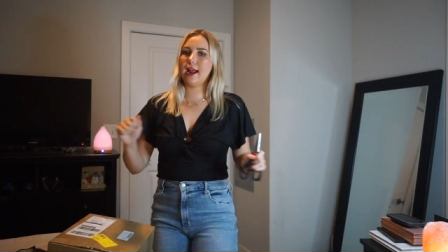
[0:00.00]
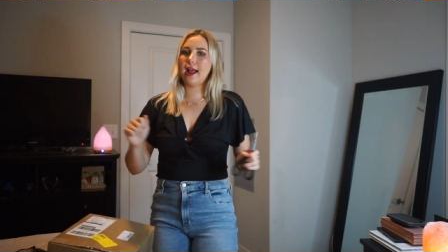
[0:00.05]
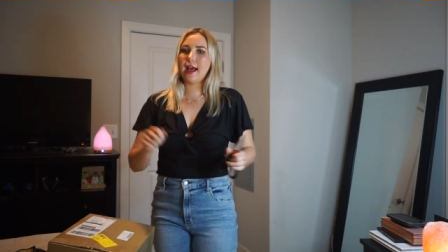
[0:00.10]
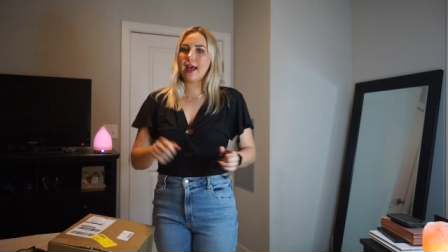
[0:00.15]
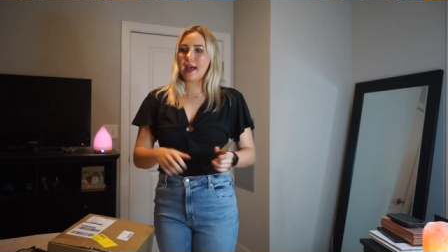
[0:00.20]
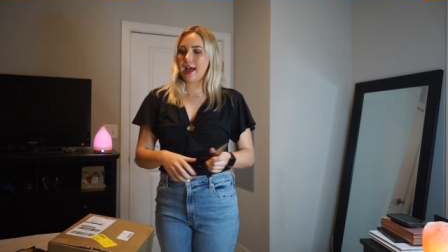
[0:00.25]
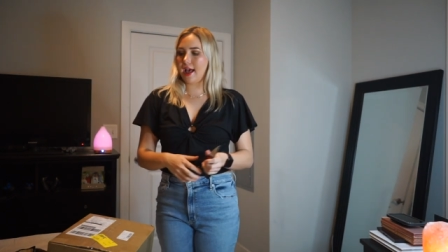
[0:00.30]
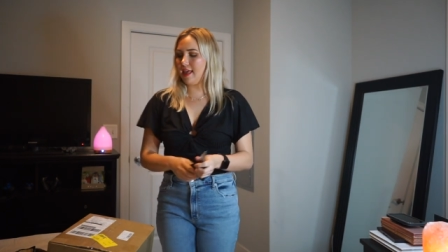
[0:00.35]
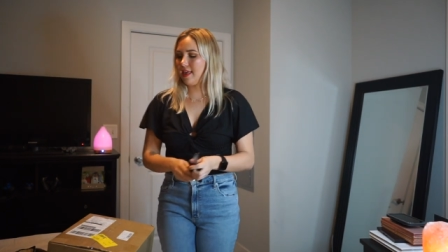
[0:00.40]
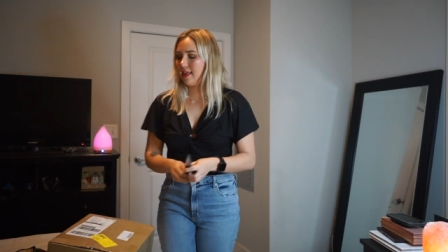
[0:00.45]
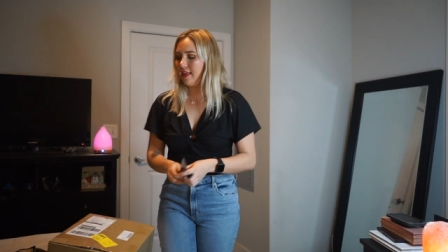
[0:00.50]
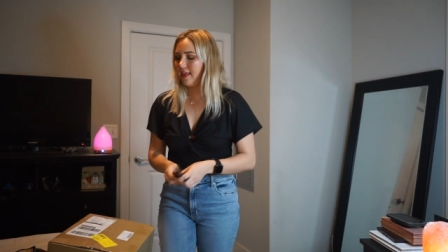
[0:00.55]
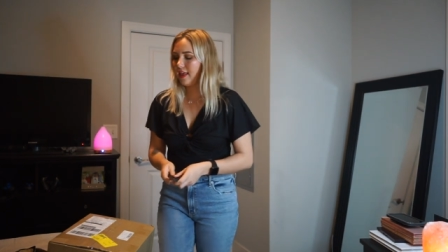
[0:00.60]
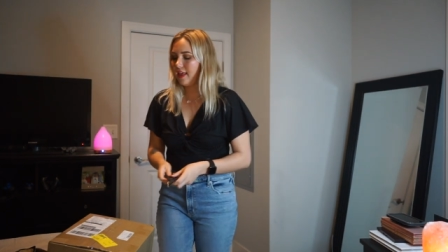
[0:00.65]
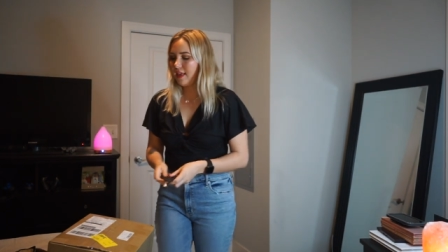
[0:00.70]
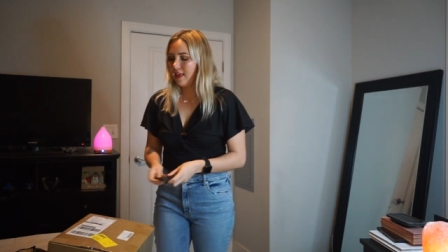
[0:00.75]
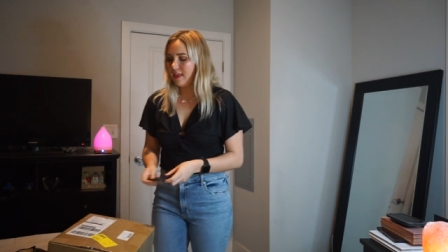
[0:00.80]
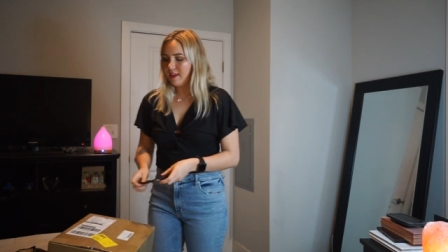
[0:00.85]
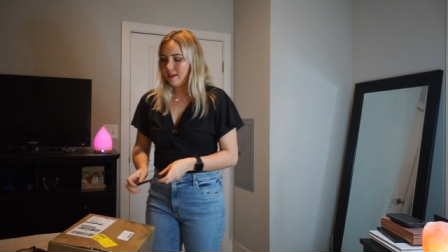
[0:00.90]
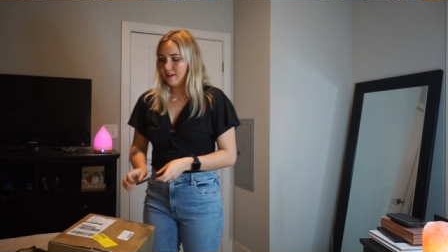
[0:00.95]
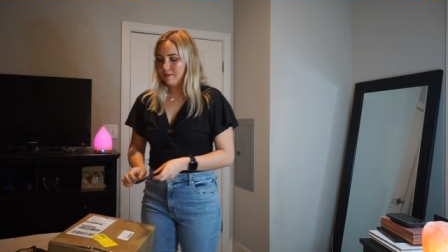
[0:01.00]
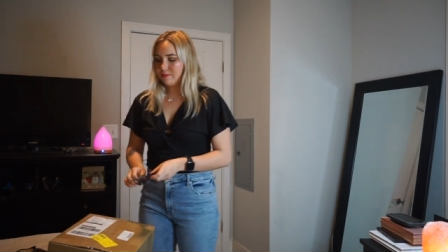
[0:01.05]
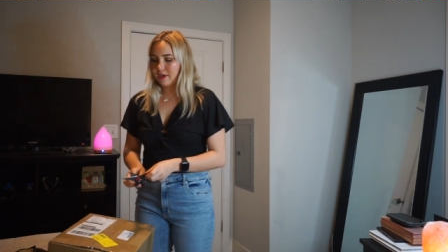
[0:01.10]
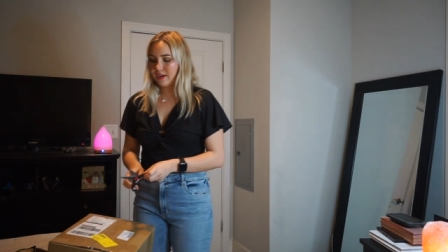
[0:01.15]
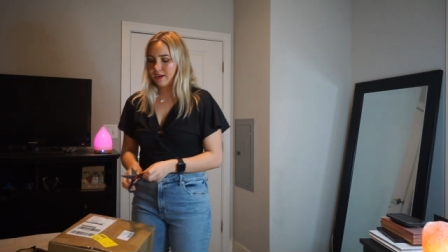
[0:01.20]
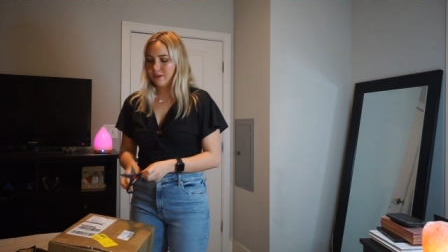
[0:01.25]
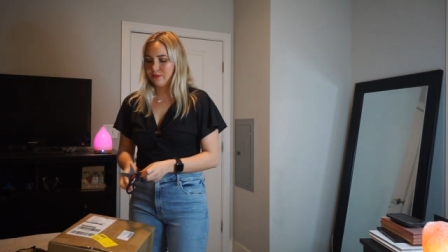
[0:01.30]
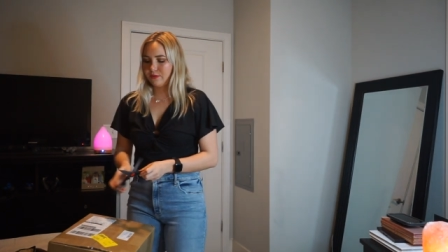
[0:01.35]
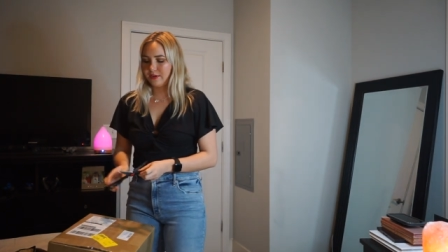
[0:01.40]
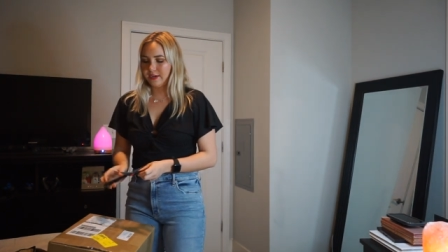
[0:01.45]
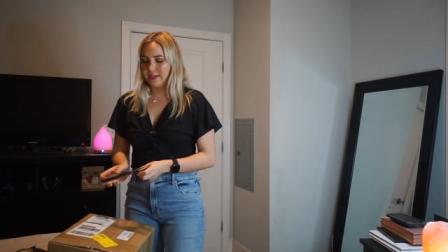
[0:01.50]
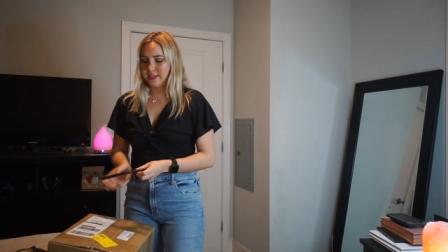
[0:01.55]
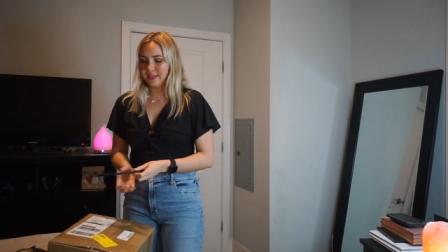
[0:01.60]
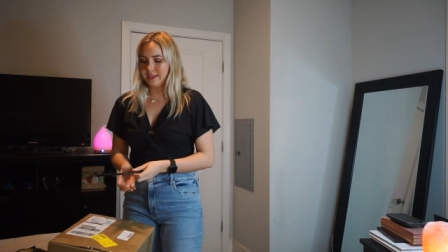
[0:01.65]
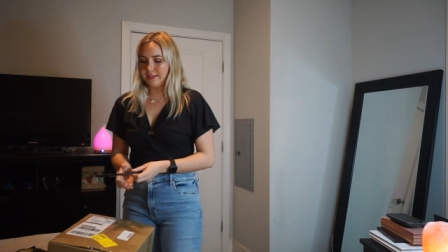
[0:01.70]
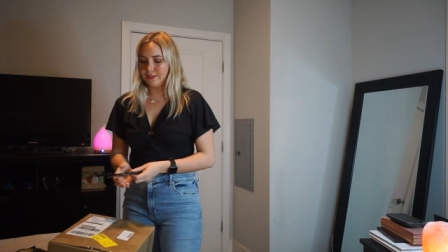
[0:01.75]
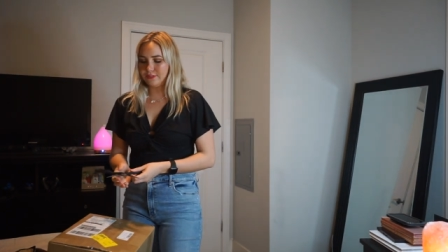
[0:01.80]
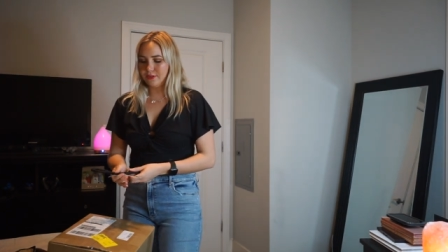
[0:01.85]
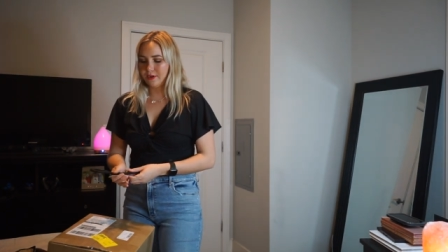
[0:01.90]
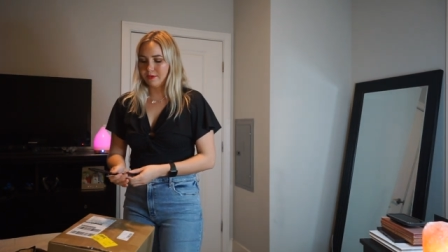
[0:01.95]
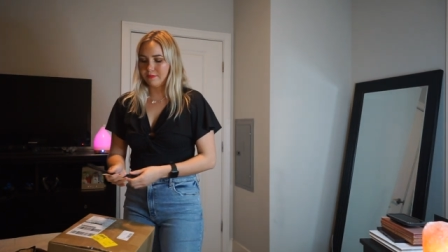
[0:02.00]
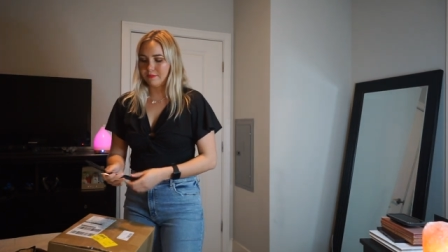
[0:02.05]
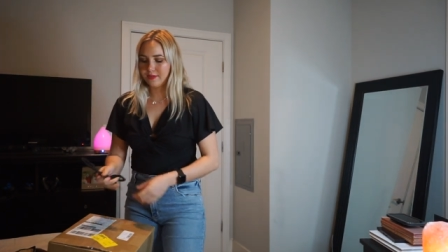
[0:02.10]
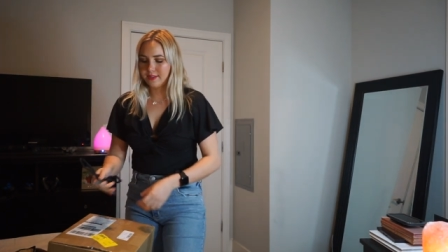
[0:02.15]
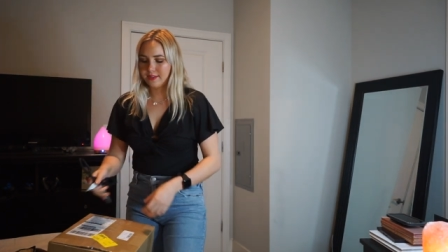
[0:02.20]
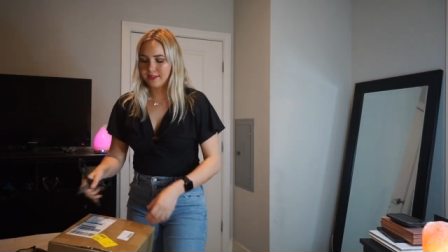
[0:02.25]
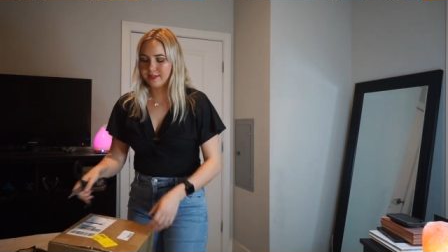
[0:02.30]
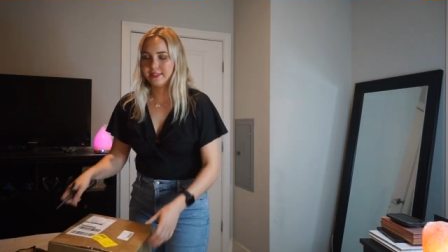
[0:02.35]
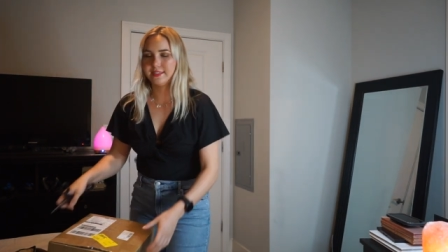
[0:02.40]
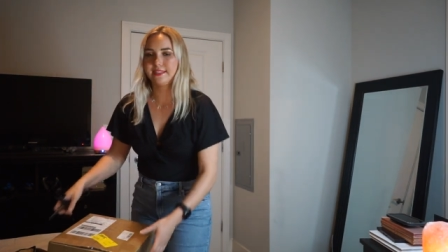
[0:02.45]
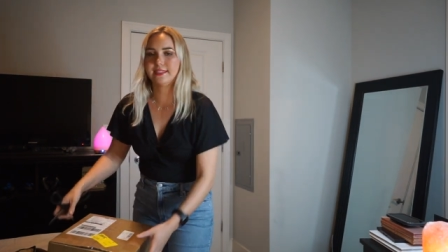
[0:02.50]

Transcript: Ah. But I don't wanna get in trouble.